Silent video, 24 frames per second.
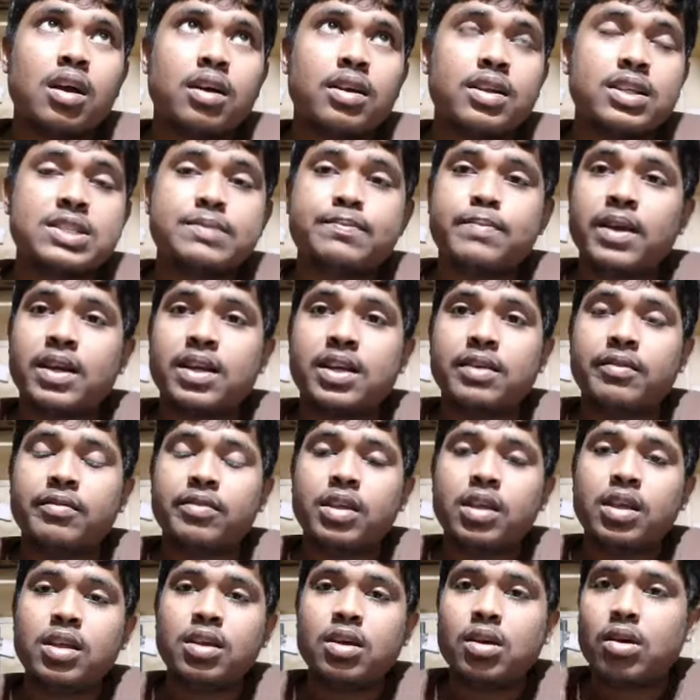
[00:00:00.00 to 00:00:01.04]

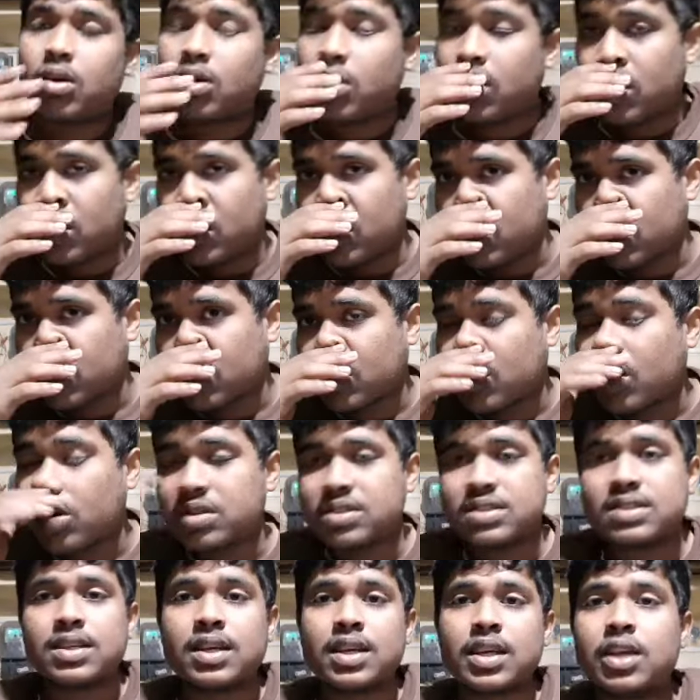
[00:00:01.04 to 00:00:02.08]
respectively or
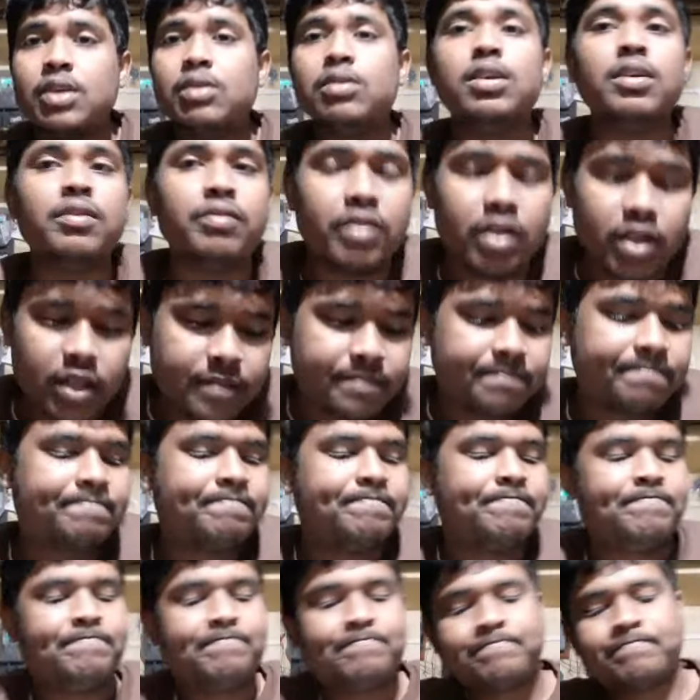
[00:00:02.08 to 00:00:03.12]
consecutively,
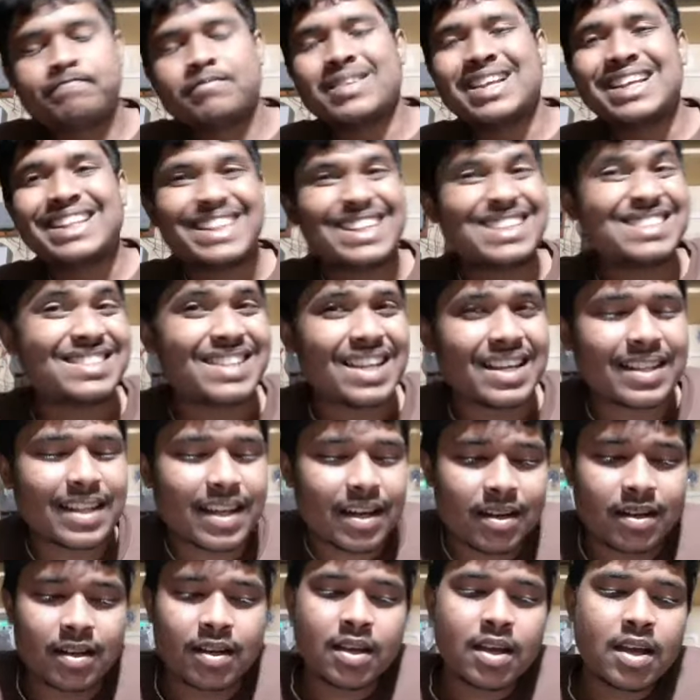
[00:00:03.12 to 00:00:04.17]
things like
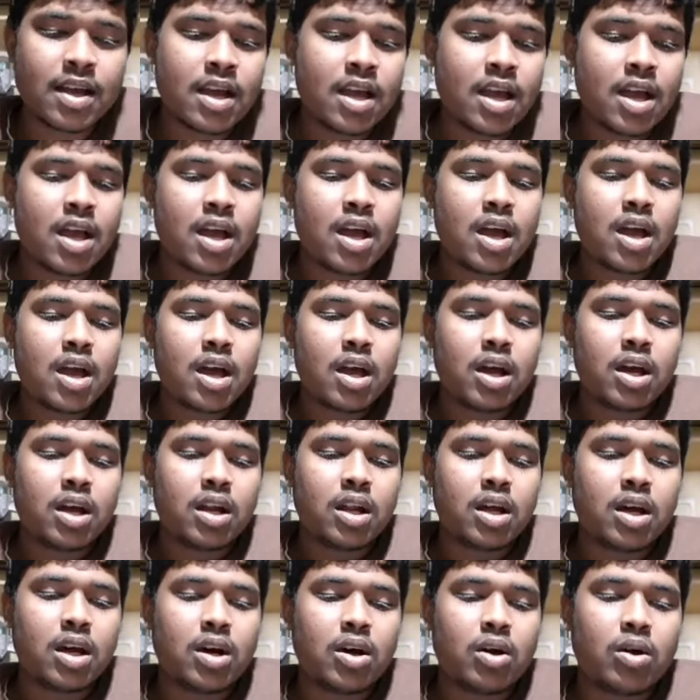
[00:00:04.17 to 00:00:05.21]
that.
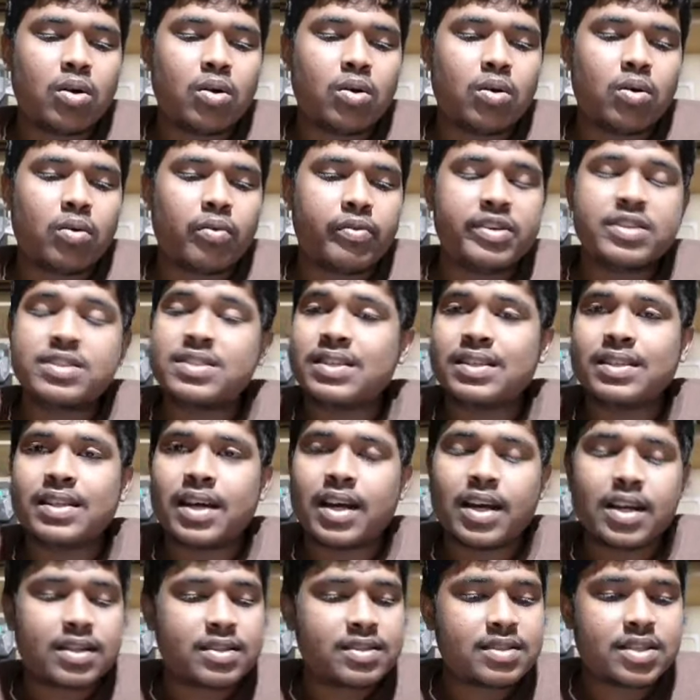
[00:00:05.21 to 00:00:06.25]
Now we see
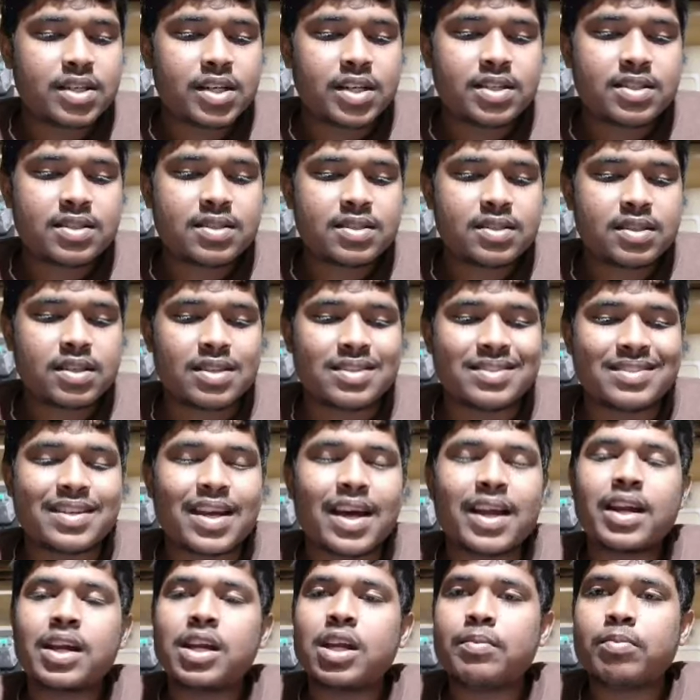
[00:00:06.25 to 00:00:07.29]
that stress is
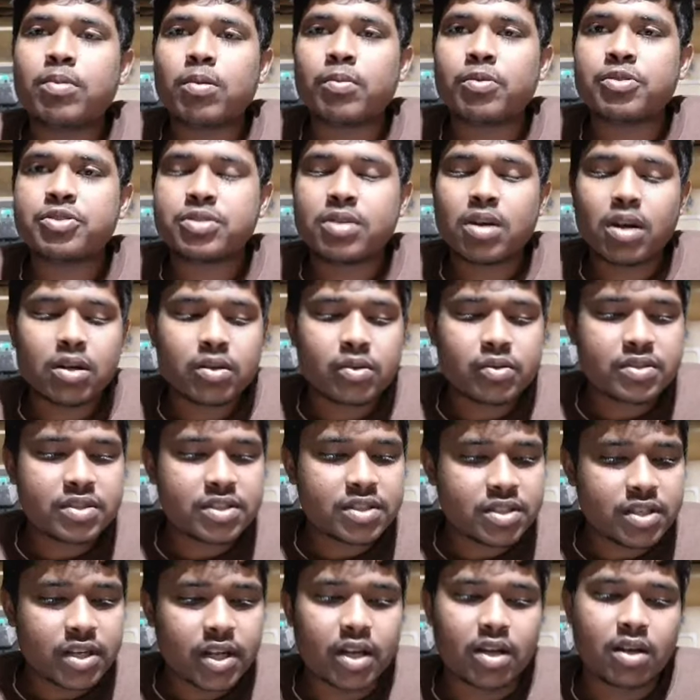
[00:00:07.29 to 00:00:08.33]
directly proportional to
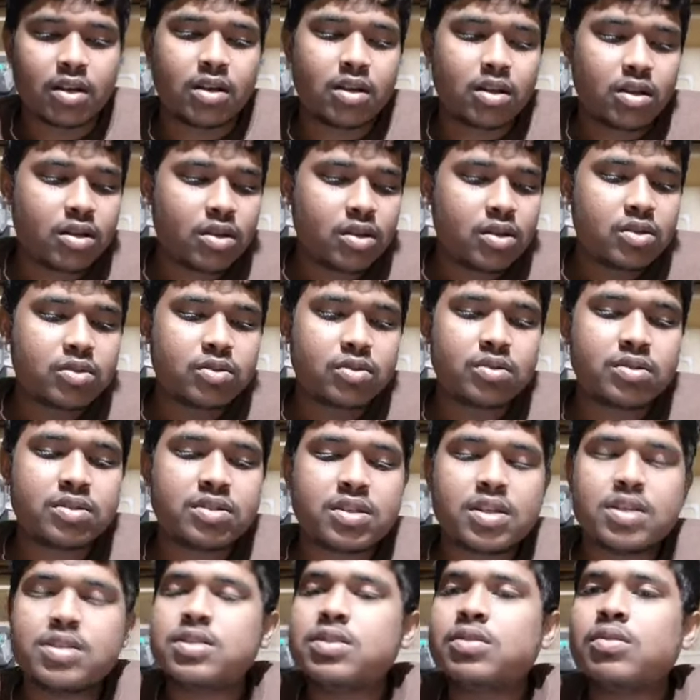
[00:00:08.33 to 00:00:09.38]
strain. So
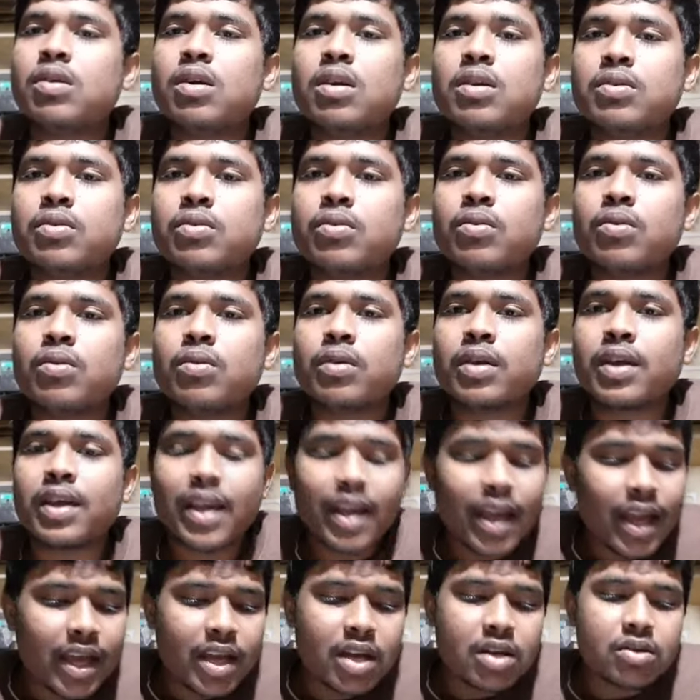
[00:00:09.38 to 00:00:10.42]
stress equal to
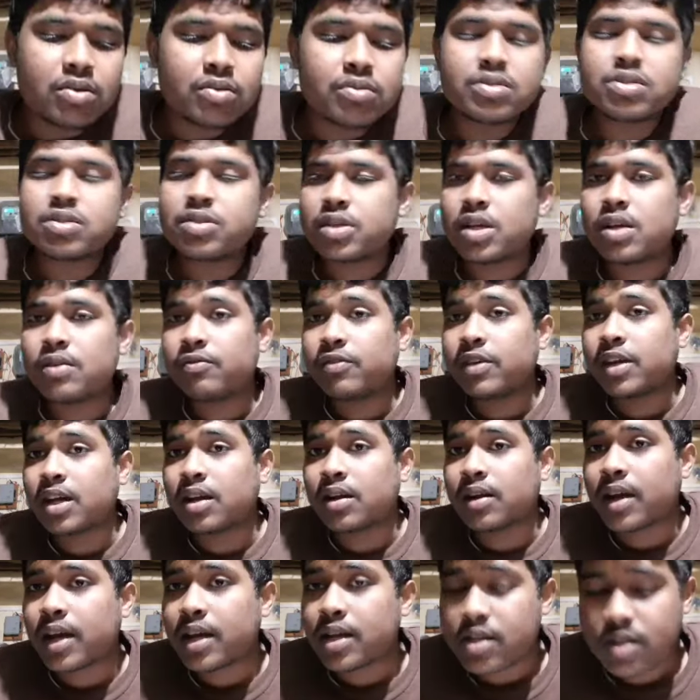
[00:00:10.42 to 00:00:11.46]
K into strain. We
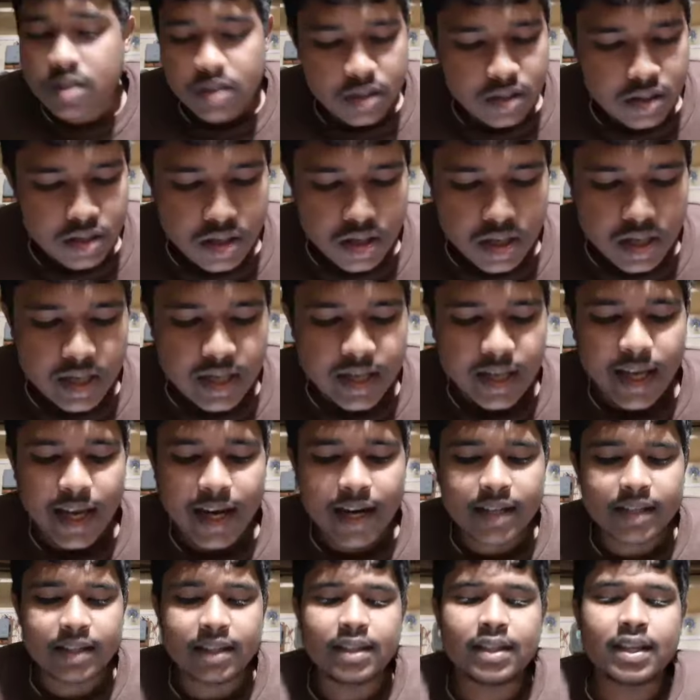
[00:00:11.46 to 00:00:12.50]
can write
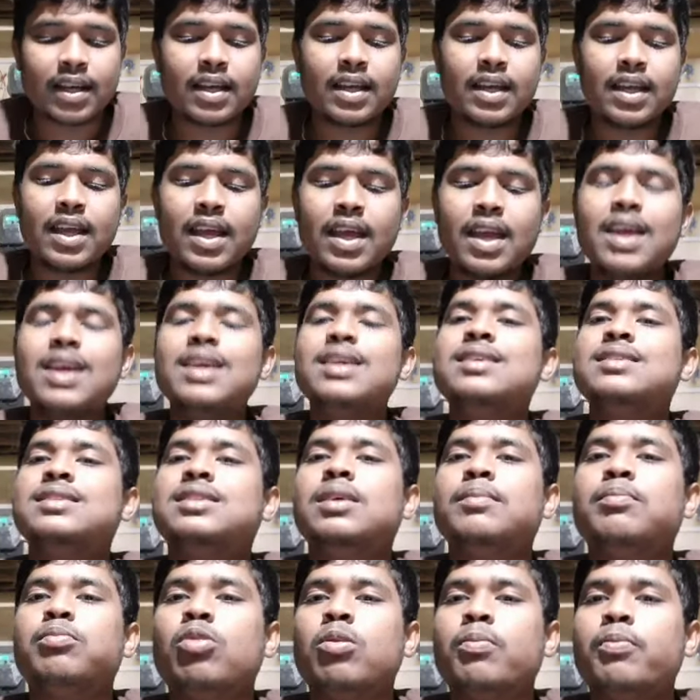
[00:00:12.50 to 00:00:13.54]
here the K is
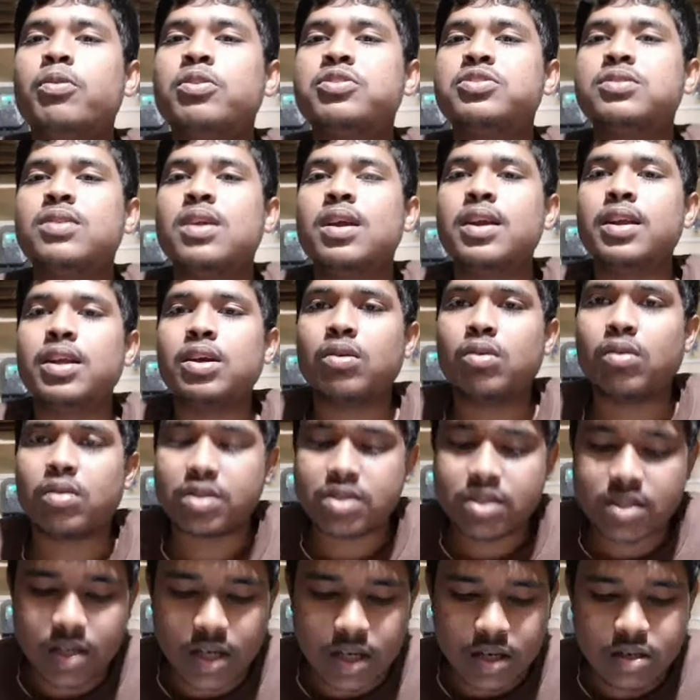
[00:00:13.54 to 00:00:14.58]
the proportionality
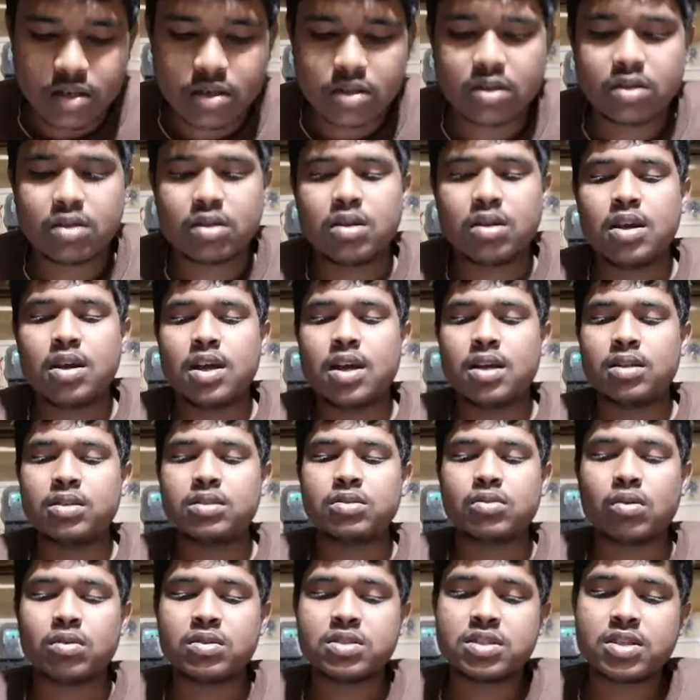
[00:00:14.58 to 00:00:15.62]
constant, and this
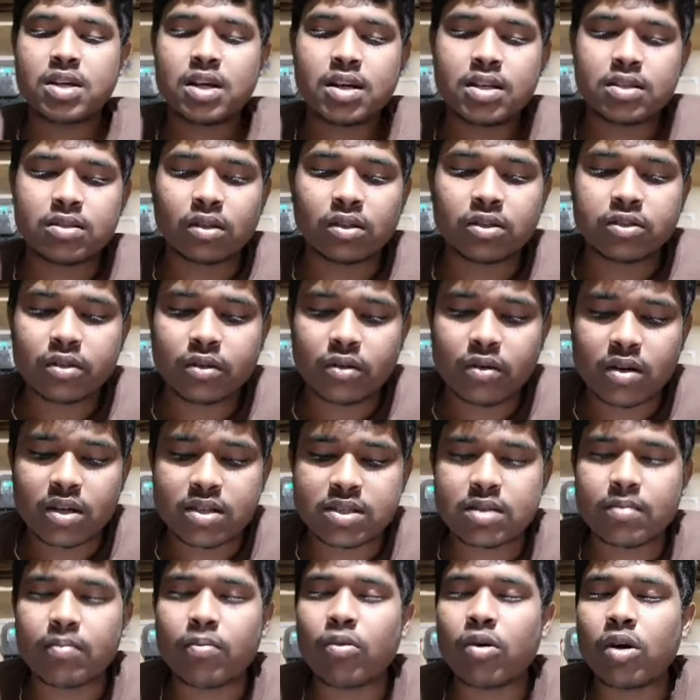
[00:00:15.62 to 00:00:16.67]
constant is also known
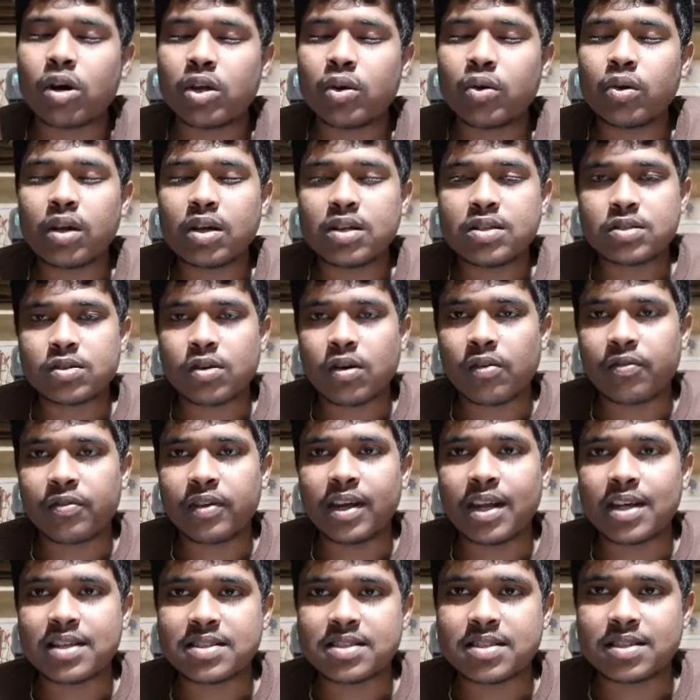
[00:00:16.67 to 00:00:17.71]
as the modulus of
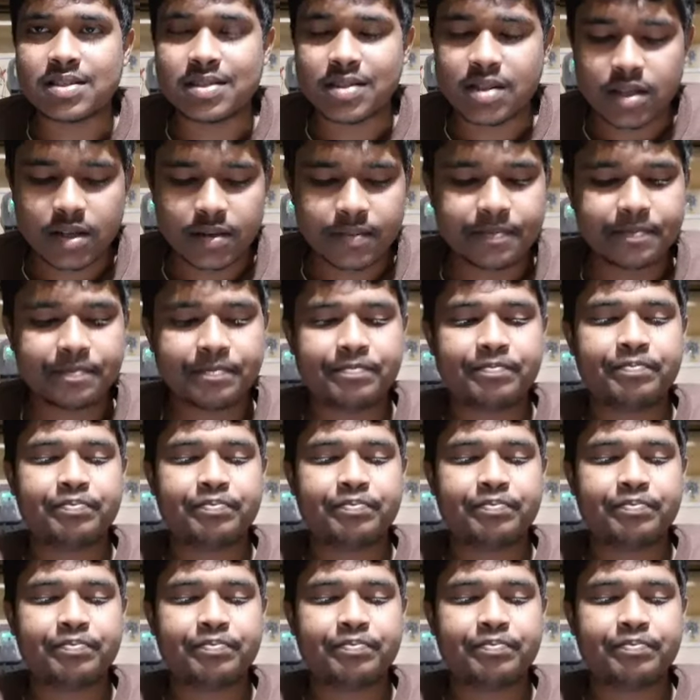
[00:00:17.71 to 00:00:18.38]
elasticity.